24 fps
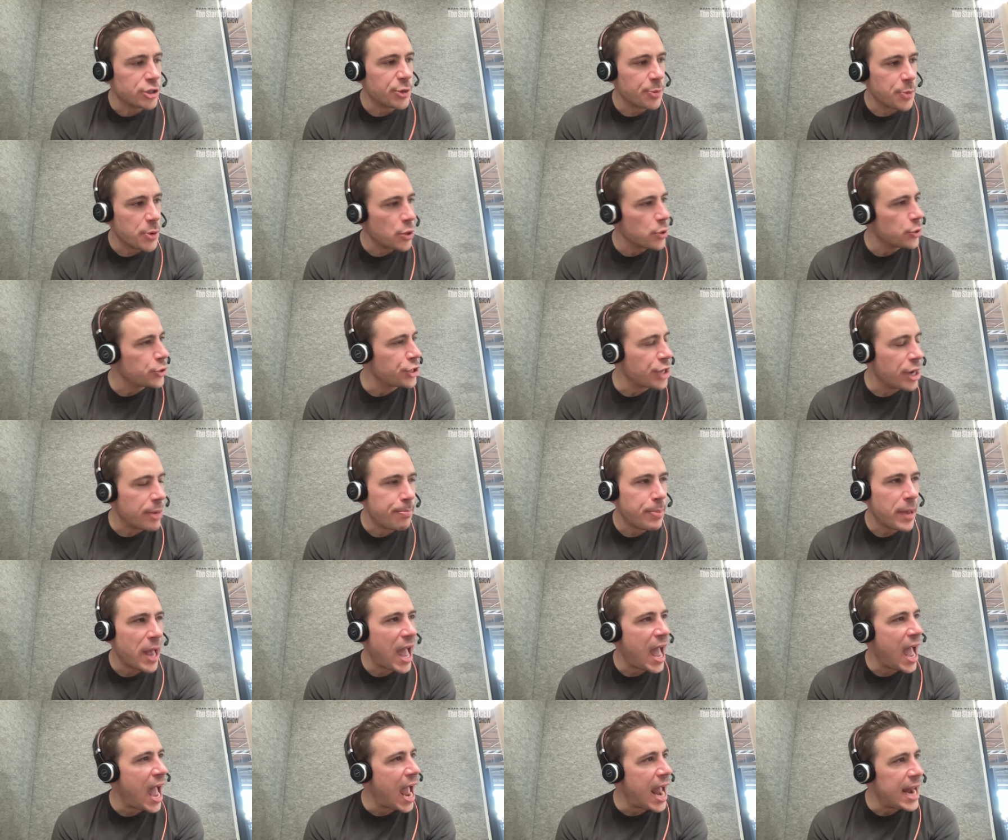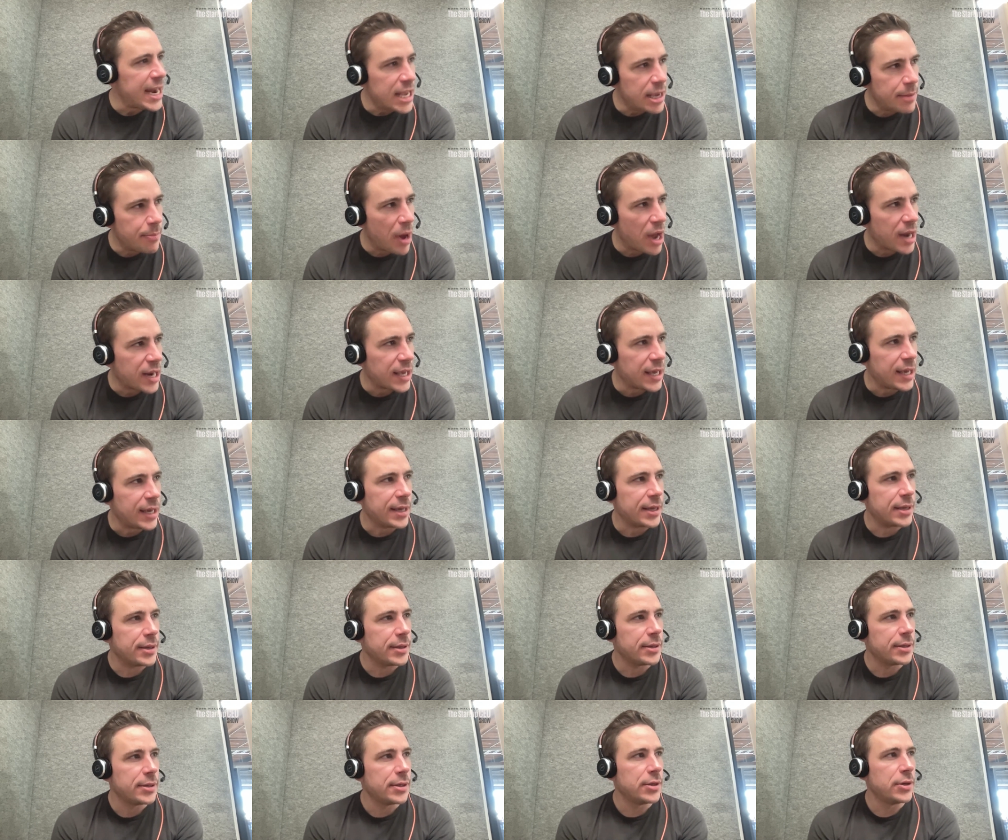Entrepreneurship,
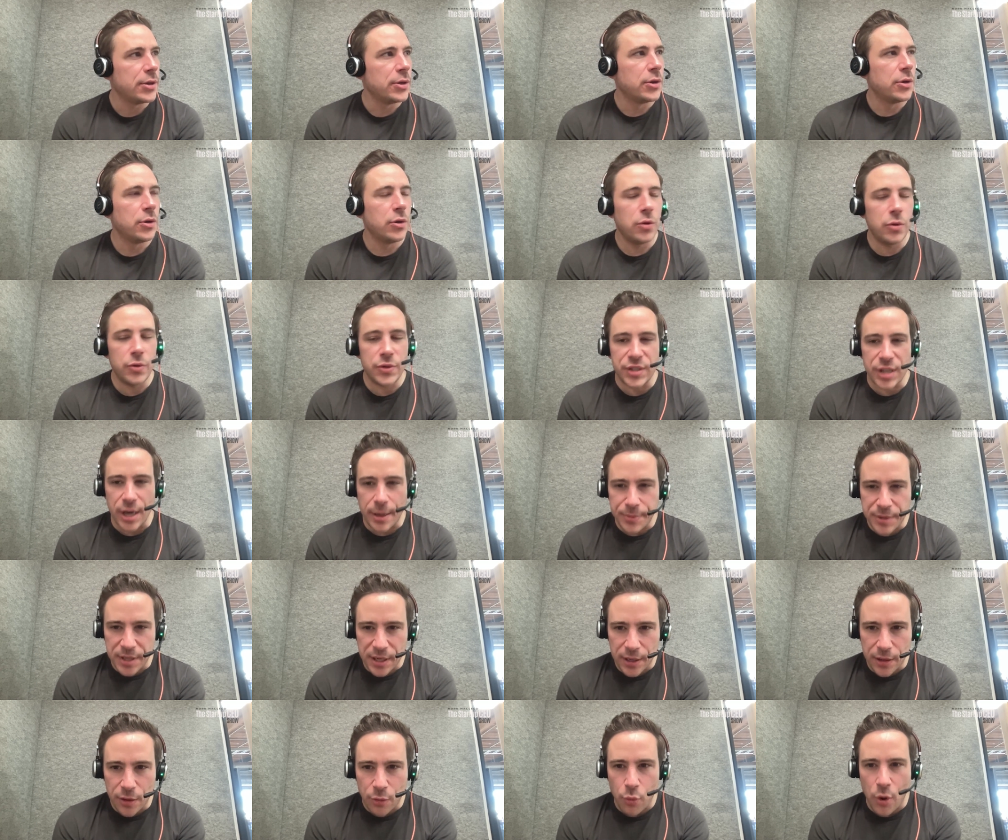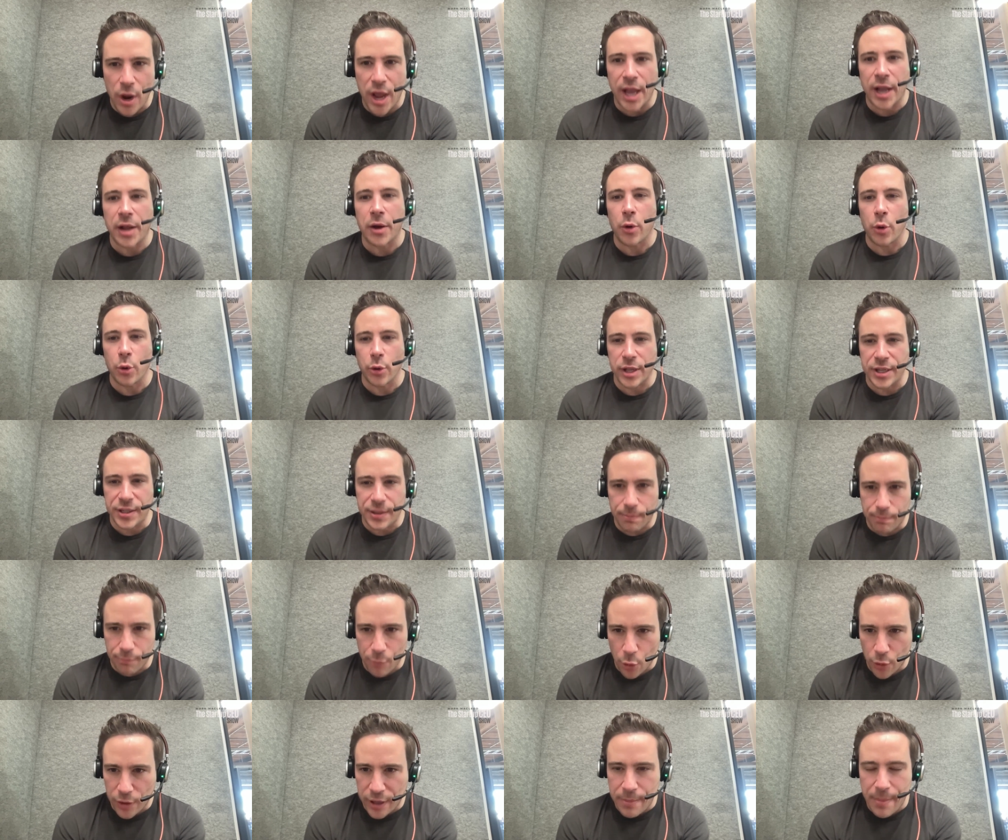anybody who steps into the ring,
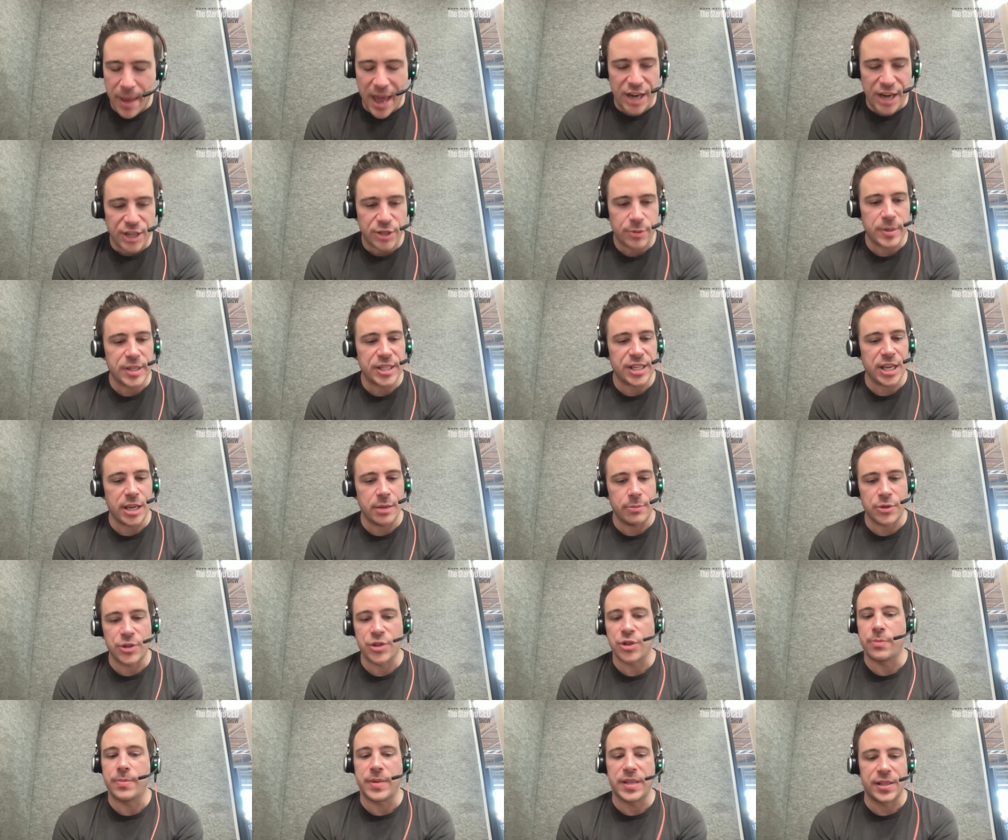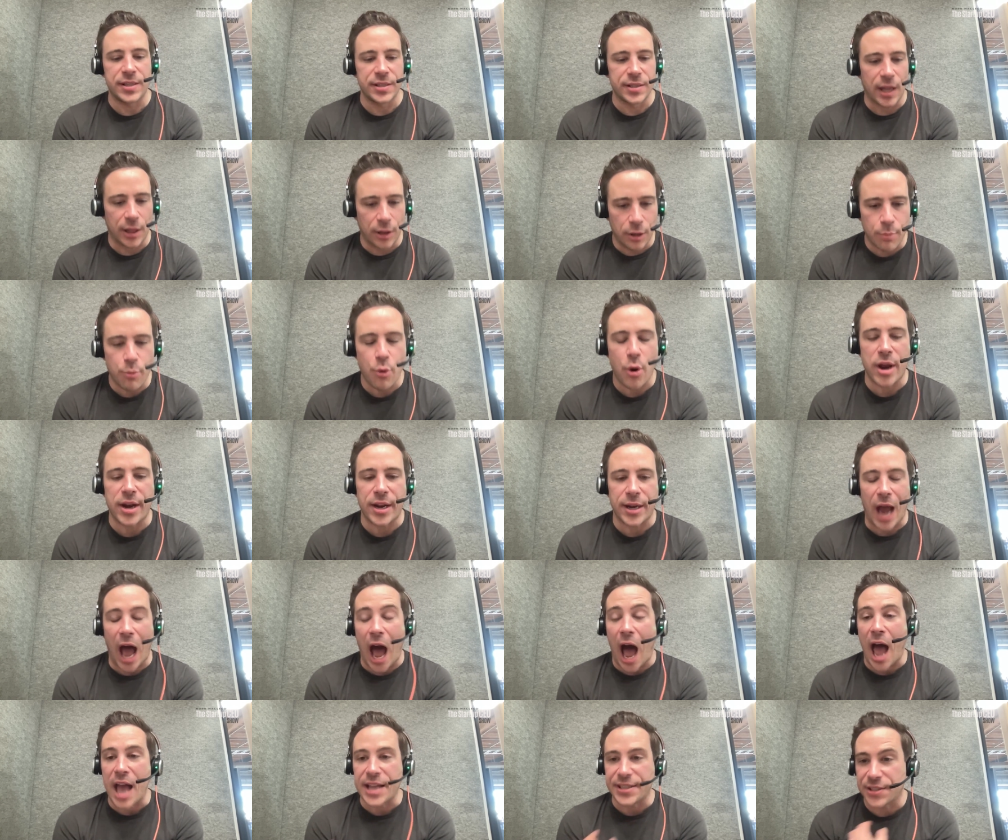early management teams should be
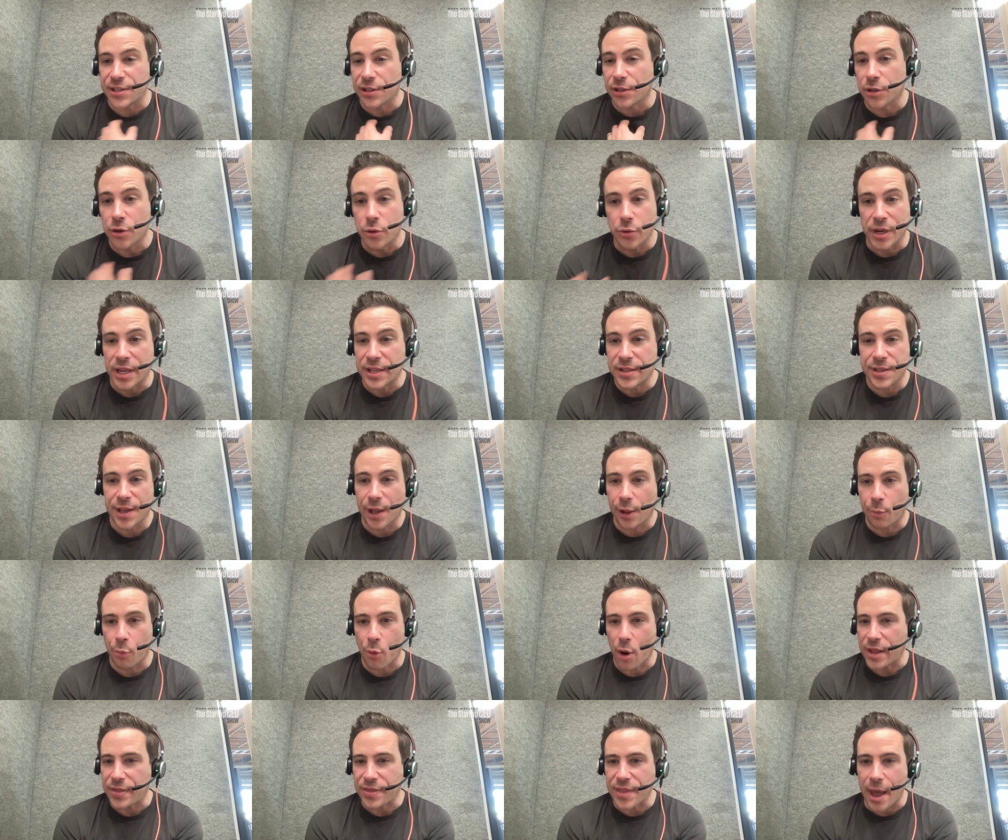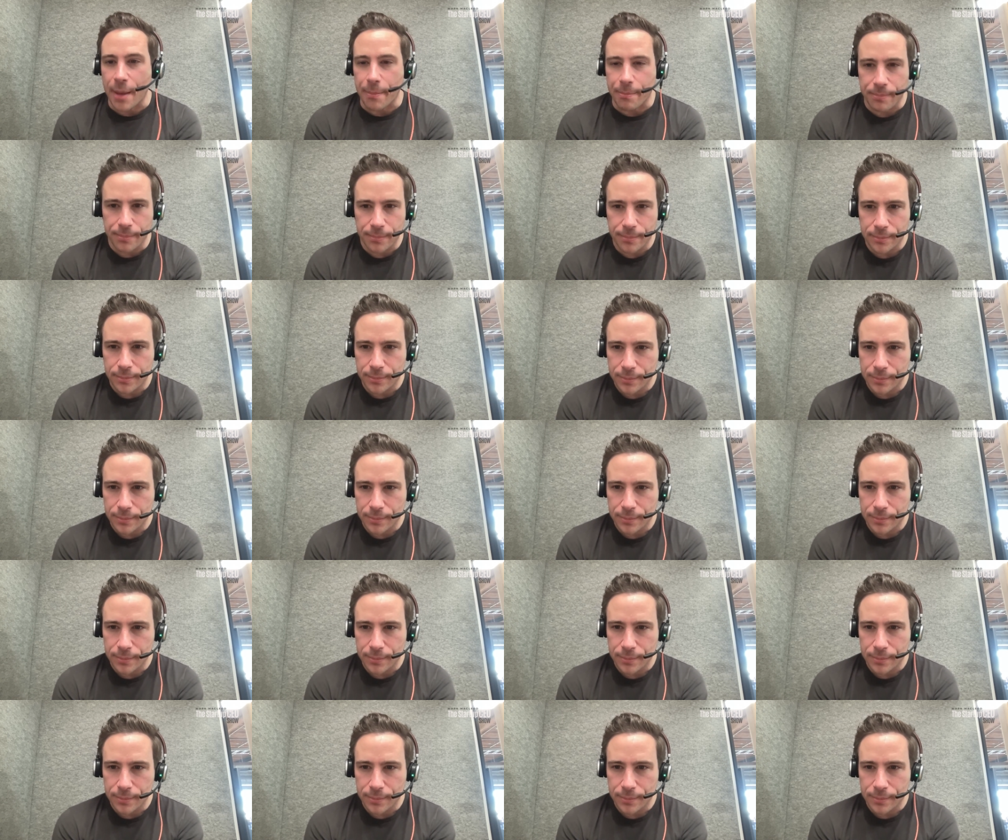celebrated. I salute and celebrate them.